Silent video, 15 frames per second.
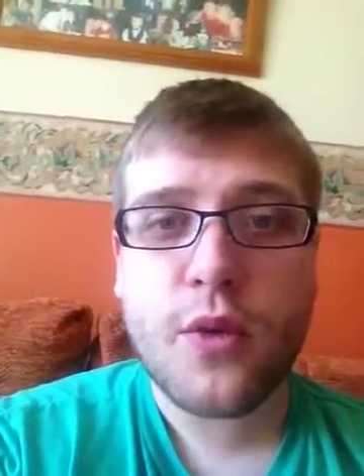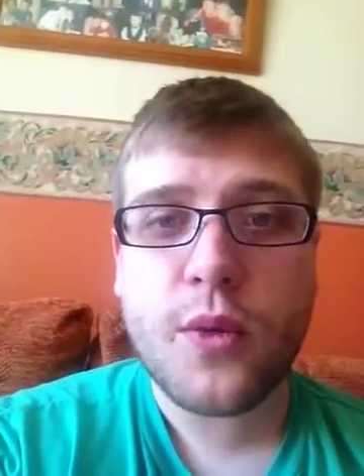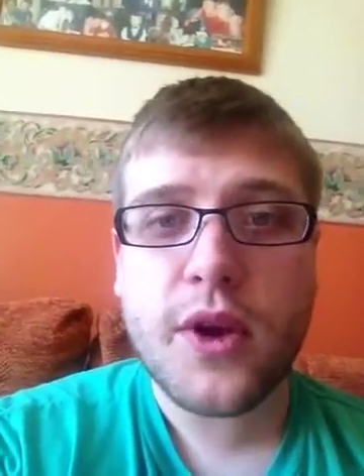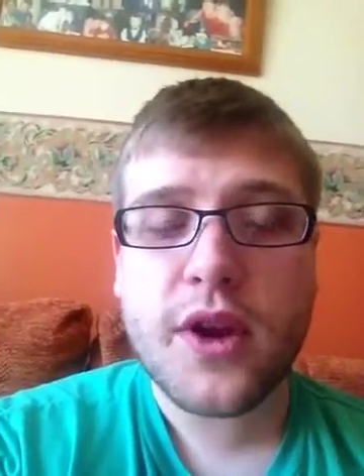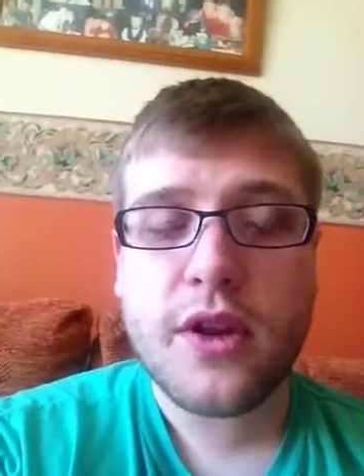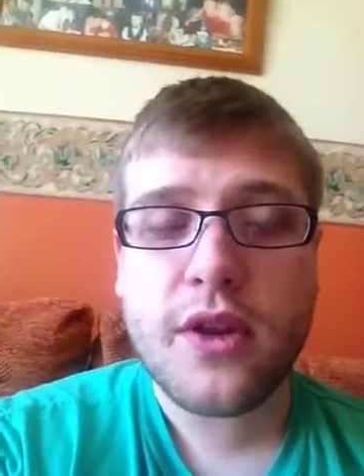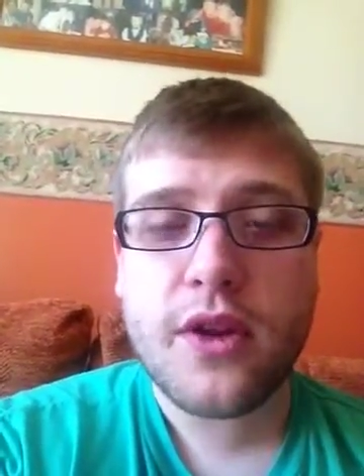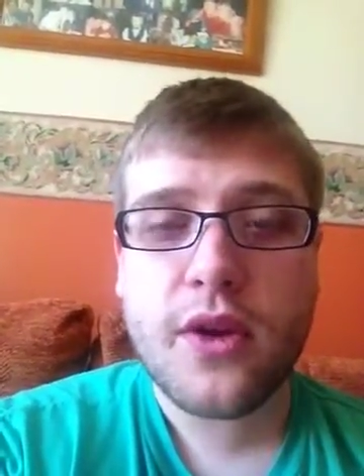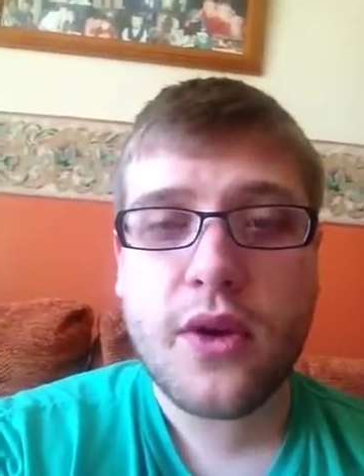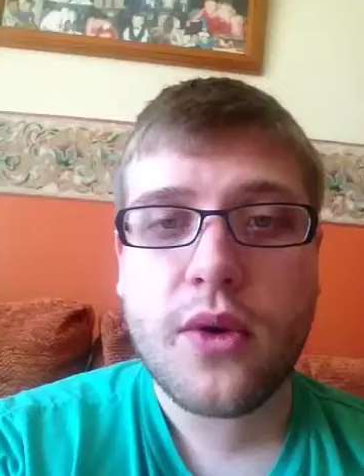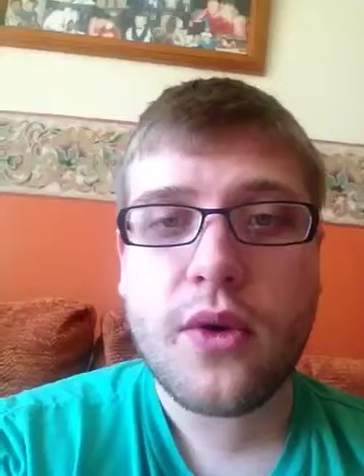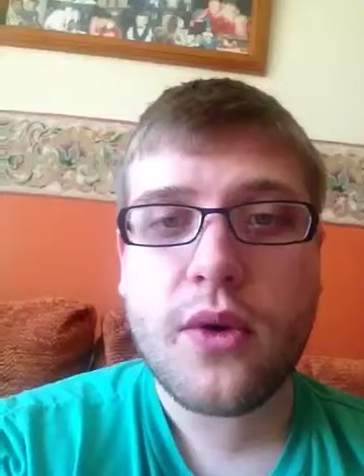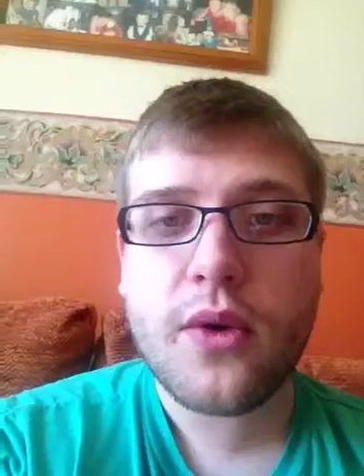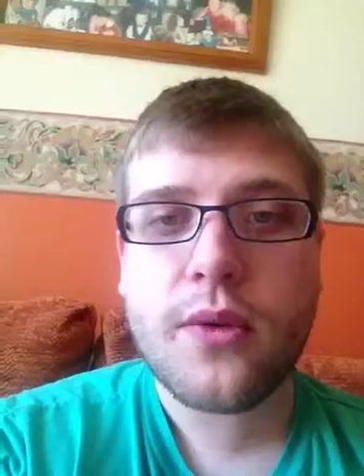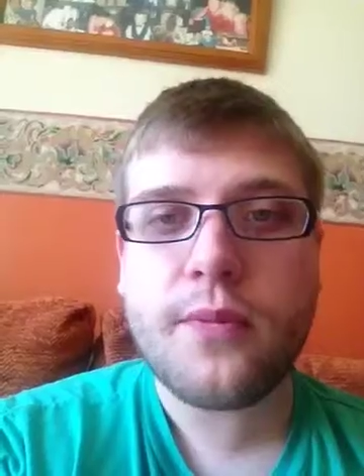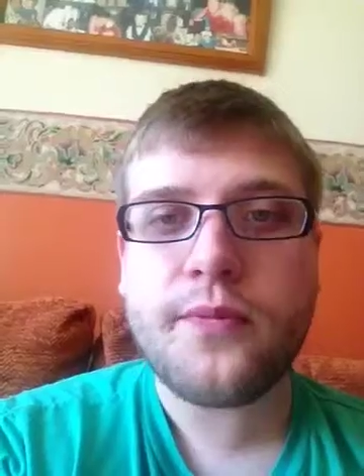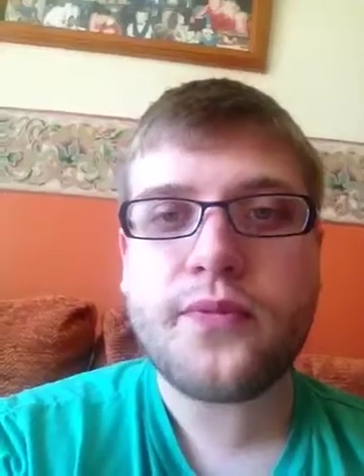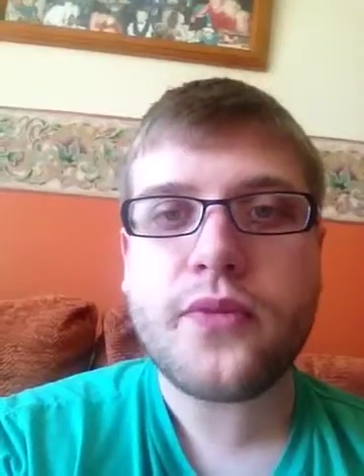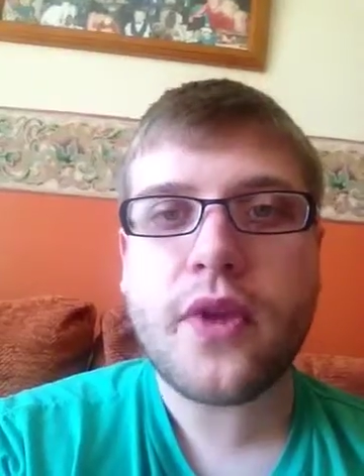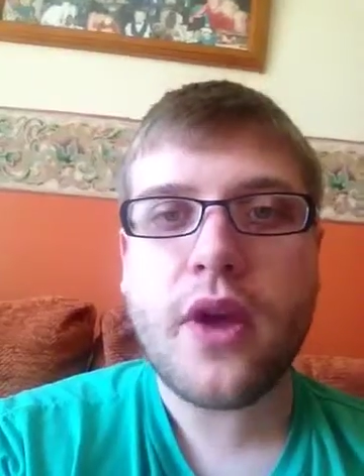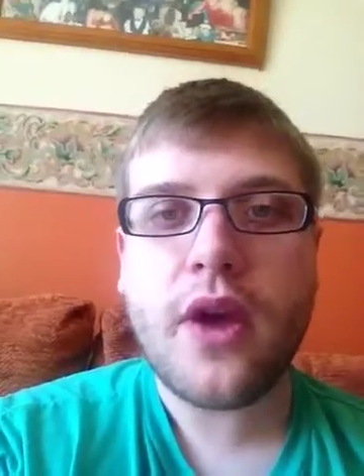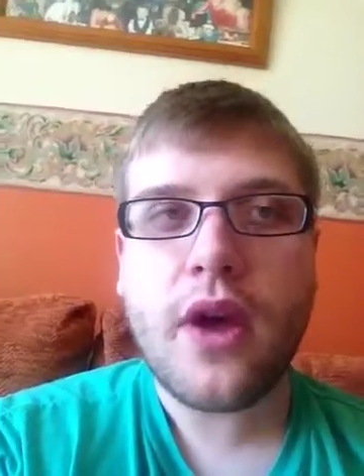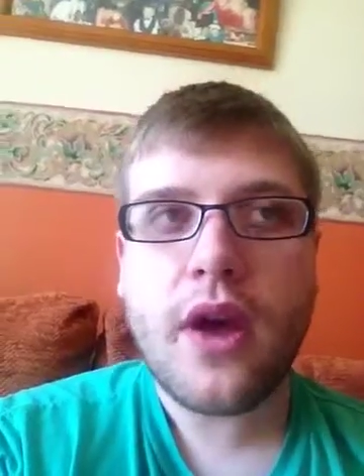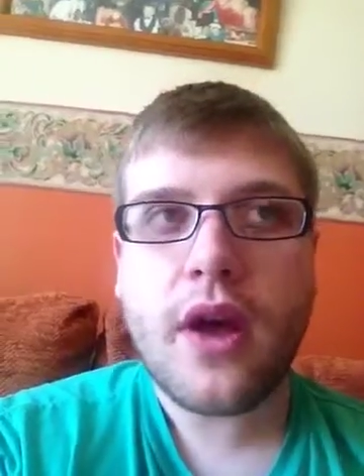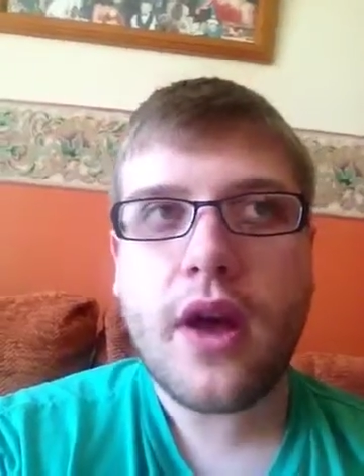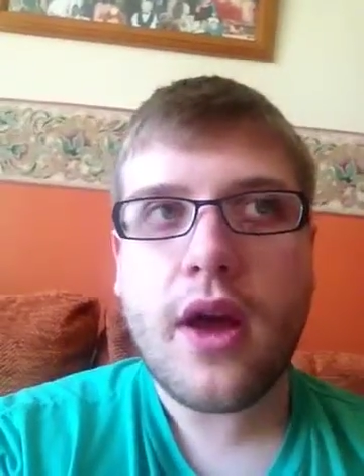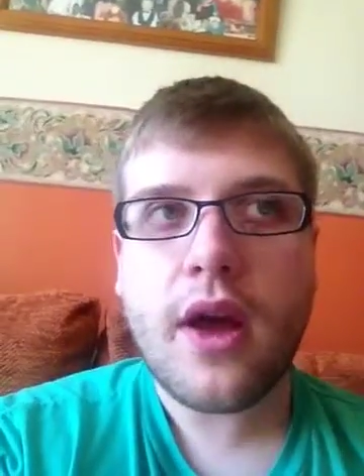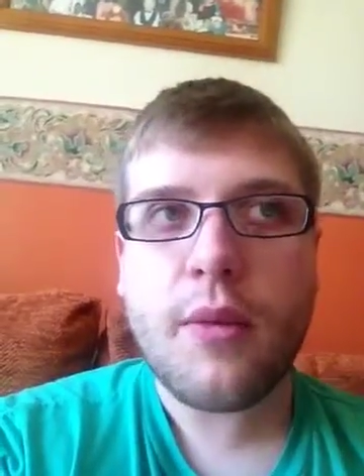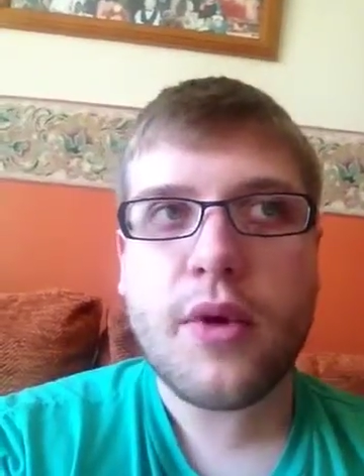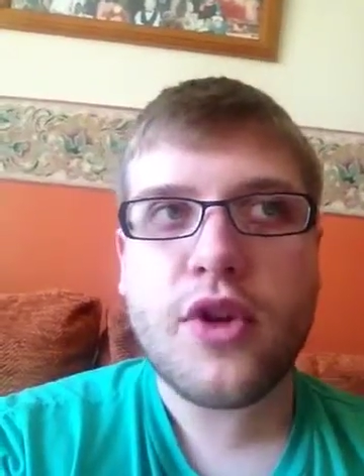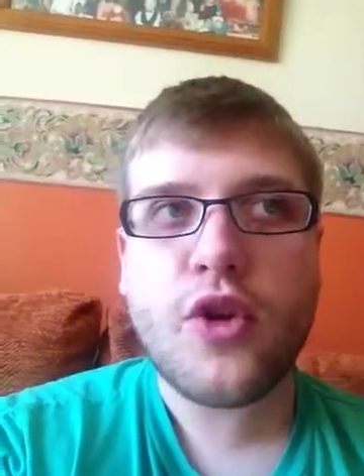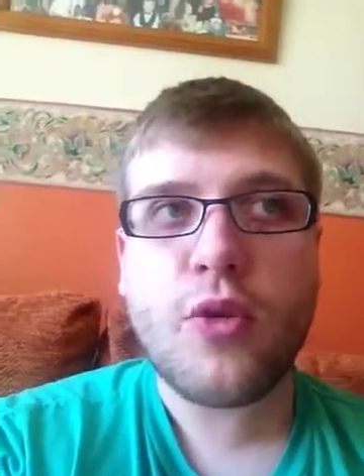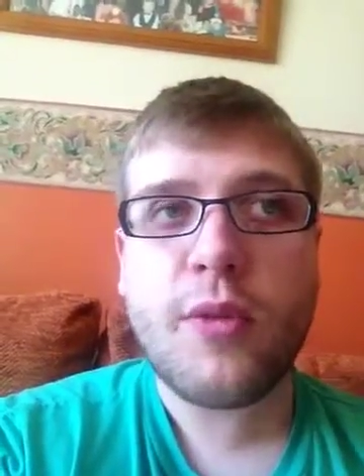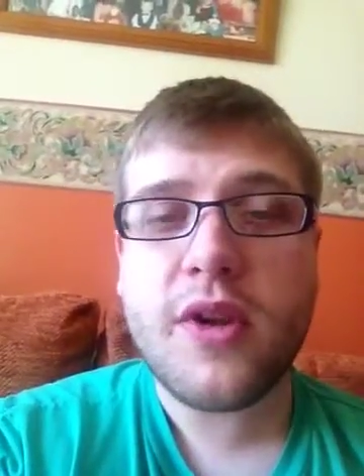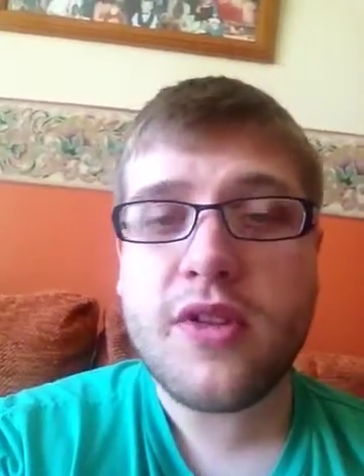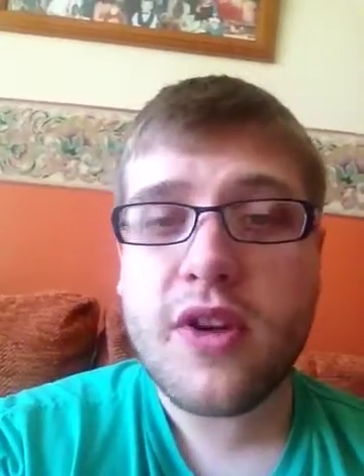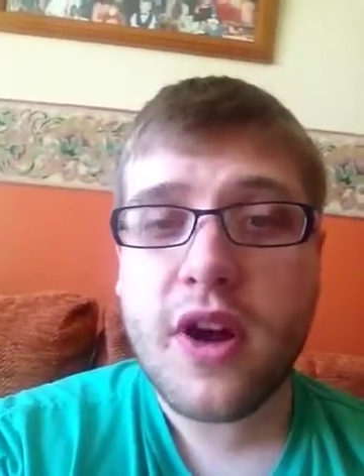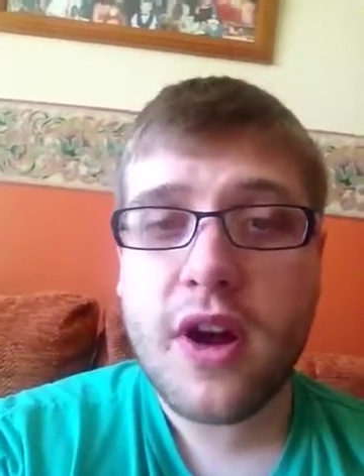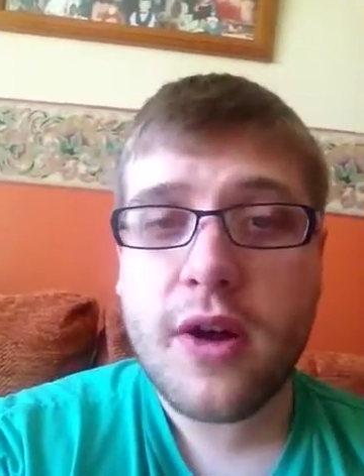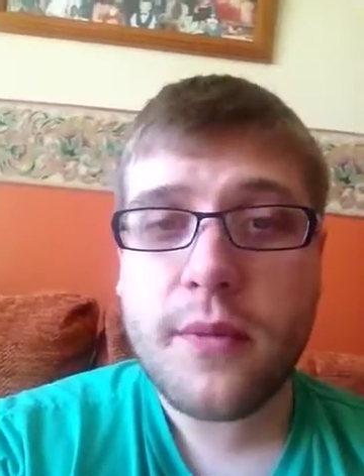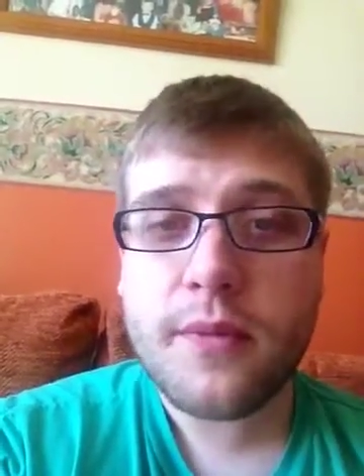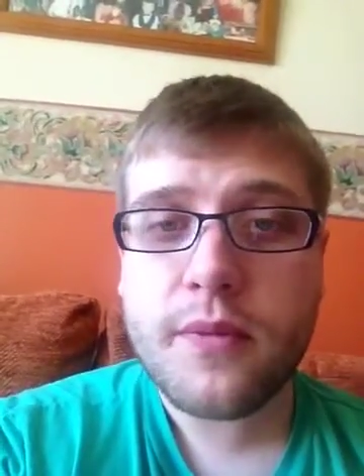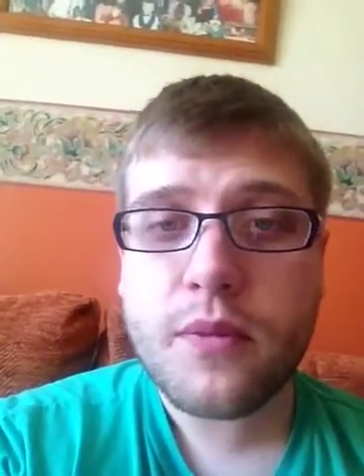we can hear a police car.